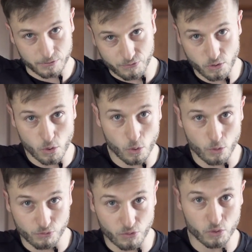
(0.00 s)

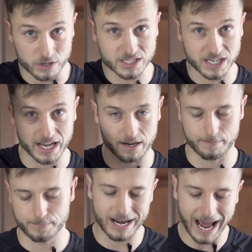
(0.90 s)
through the
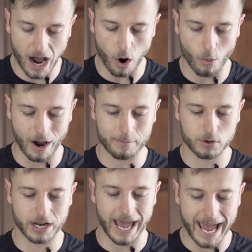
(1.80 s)
skin. Now I'm gonna